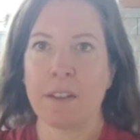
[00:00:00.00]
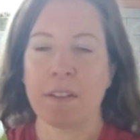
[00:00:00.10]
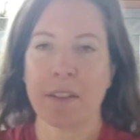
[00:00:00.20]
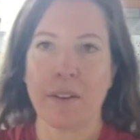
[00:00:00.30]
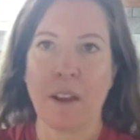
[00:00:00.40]

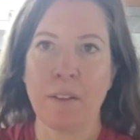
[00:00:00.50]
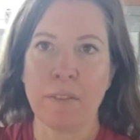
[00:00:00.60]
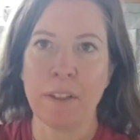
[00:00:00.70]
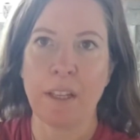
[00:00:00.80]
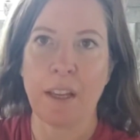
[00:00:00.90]
So
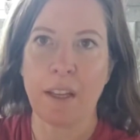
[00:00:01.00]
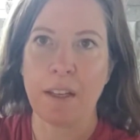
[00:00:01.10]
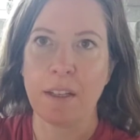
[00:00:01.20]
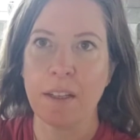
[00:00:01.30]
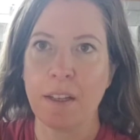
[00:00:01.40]
every
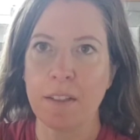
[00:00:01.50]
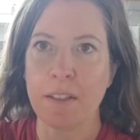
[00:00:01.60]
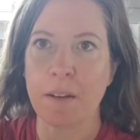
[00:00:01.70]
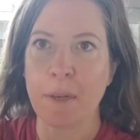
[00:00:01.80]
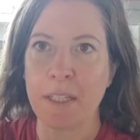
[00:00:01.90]
day I
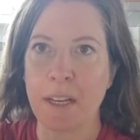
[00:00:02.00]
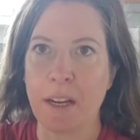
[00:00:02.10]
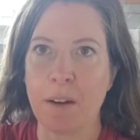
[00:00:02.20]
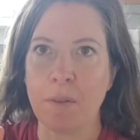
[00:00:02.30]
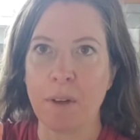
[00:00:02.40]
start my day
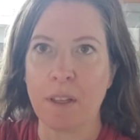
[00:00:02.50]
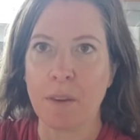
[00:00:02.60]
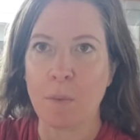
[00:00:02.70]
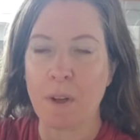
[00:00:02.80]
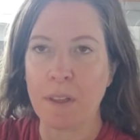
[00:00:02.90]
out with
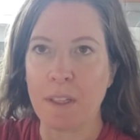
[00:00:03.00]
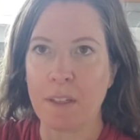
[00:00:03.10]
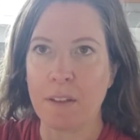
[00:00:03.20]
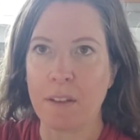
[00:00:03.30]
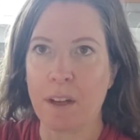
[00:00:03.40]
1
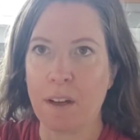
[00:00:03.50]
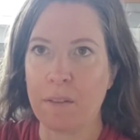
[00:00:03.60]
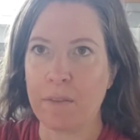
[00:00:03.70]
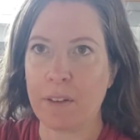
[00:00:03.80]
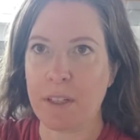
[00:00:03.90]
liter
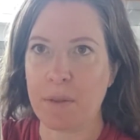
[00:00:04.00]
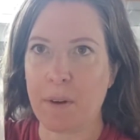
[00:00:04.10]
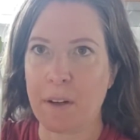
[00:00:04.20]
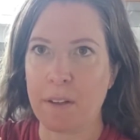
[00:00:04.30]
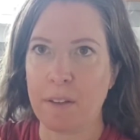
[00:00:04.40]
of fresh
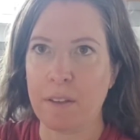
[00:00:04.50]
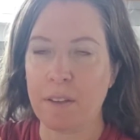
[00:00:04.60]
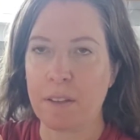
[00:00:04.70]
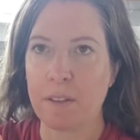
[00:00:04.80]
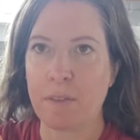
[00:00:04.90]
water.
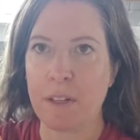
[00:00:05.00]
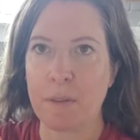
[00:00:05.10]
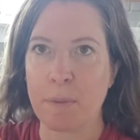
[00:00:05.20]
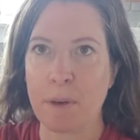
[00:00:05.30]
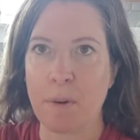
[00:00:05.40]
This is fresh
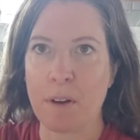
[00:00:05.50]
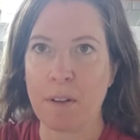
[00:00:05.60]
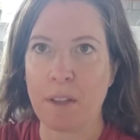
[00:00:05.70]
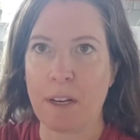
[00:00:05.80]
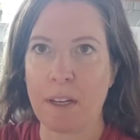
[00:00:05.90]
spring
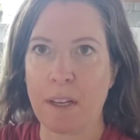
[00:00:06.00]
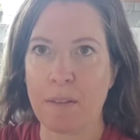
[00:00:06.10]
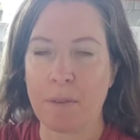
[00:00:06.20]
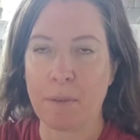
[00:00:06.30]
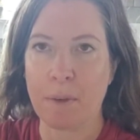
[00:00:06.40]
water that I
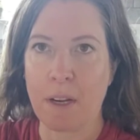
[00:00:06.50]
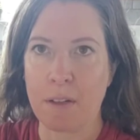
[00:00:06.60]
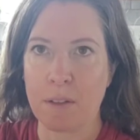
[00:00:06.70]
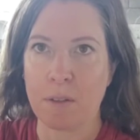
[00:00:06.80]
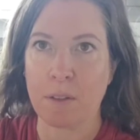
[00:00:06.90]
get from the
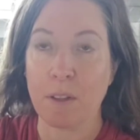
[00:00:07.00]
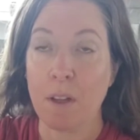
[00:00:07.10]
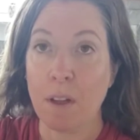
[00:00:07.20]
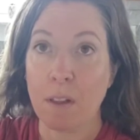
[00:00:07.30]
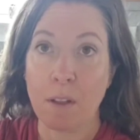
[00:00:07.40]
natural
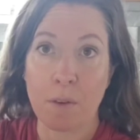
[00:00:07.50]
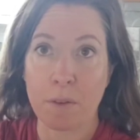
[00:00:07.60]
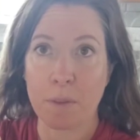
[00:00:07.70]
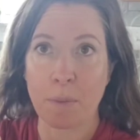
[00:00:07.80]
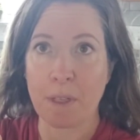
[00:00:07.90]

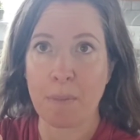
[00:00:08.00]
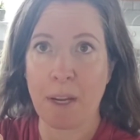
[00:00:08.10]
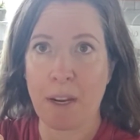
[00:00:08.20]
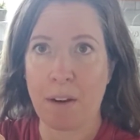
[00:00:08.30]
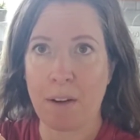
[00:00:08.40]
local spring in
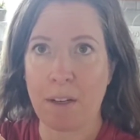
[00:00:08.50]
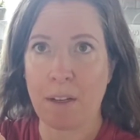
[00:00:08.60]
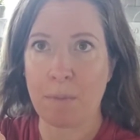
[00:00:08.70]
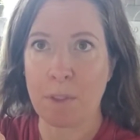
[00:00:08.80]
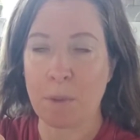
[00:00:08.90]
my area.
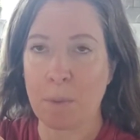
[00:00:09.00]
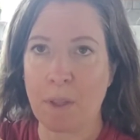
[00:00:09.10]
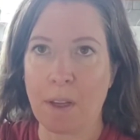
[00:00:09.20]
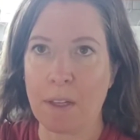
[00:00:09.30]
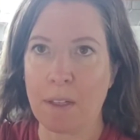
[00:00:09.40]
I'm super
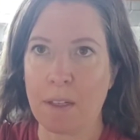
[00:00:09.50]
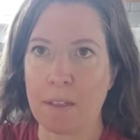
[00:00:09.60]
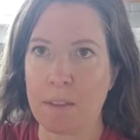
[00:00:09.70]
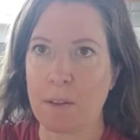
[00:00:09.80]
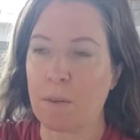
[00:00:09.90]
lucky that
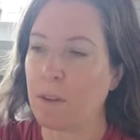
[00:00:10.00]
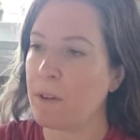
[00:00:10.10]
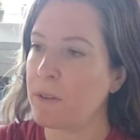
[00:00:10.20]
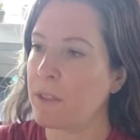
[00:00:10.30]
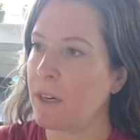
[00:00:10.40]
it's so
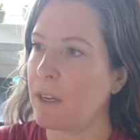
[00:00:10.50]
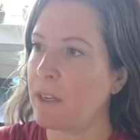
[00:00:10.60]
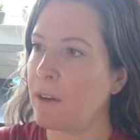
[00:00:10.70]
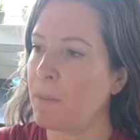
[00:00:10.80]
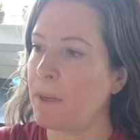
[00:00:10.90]
close that I
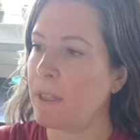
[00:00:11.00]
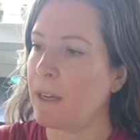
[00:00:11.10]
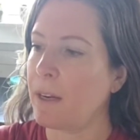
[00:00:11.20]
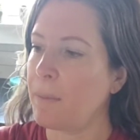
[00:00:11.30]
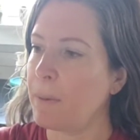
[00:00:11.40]
can go pick
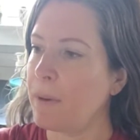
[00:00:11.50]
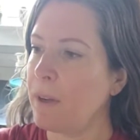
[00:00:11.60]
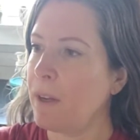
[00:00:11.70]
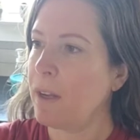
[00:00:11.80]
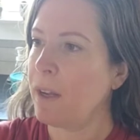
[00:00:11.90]
that up.
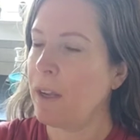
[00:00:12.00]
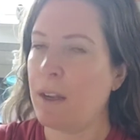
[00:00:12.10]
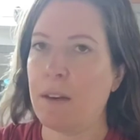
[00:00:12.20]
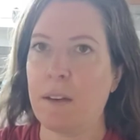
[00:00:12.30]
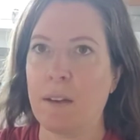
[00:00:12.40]

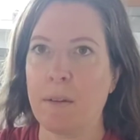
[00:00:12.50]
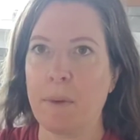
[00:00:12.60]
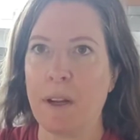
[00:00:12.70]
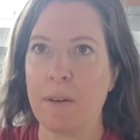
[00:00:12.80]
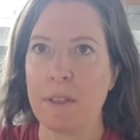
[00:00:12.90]
And
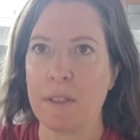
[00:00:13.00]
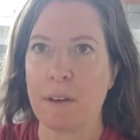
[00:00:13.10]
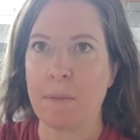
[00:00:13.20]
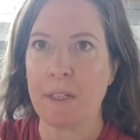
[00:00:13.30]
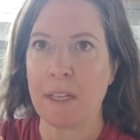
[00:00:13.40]
I always
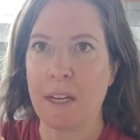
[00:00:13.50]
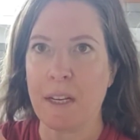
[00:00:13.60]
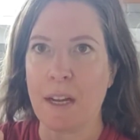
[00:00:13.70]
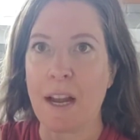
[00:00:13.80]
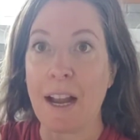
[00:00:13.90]
start my
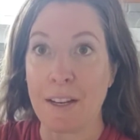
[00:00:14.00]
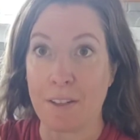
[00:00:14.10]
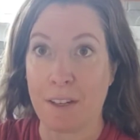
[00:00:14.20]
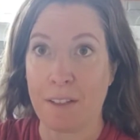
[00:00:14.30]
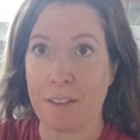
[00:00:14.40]
day
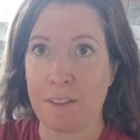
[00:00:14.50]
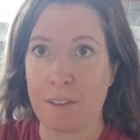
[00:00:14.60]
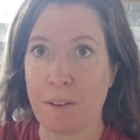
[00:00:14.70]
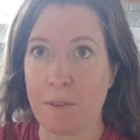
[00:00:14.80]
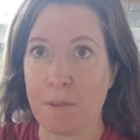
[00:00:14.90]
hydrated,
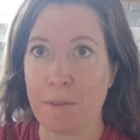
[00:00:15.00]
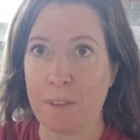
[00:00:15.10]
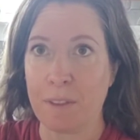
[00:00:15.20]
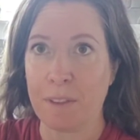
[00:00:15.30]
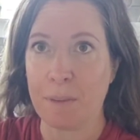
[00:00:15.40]
so
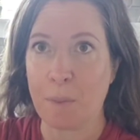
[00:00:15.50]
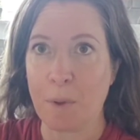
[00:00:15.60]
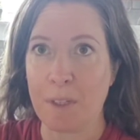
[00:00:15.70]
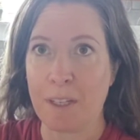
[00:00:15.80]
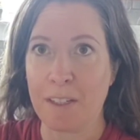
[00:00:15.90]
it's
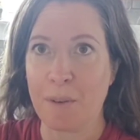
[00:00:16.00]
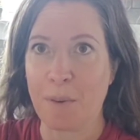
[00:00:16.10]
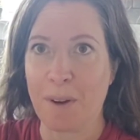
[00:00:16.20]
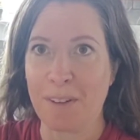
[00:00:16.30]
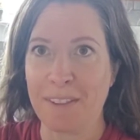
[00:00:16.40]
important to get your
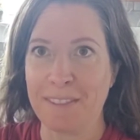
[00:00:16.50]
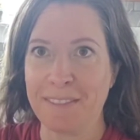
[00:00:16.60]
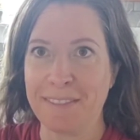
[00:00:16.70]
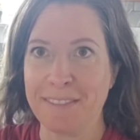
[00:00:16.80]
water in.